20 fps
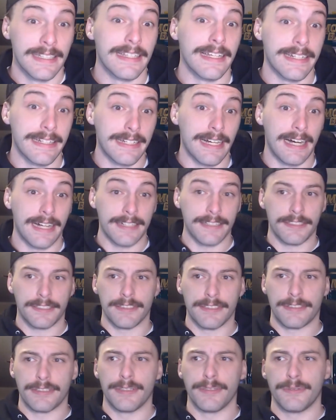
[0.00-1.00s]
They got it
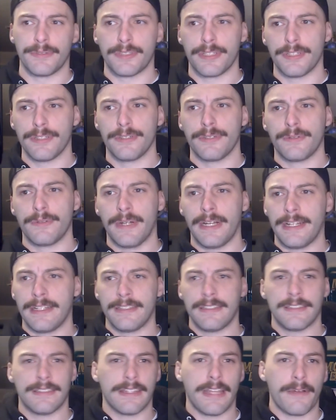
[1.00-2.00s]
to 2-2,
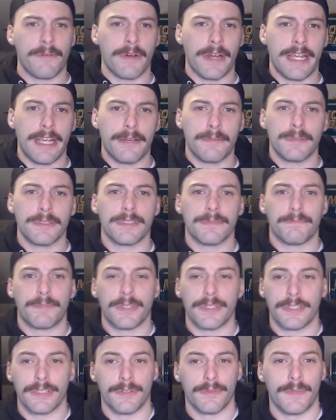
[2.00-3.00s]
and they were able to
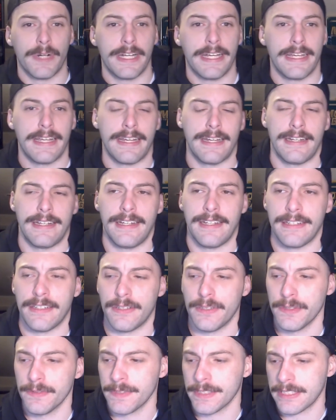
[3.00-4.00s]
put it away in
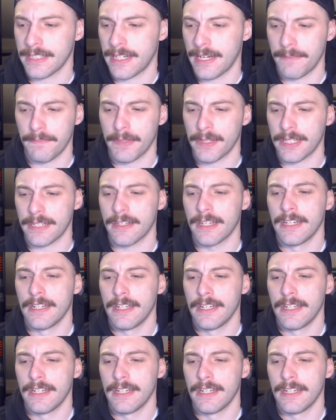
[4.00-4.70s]
overtime. But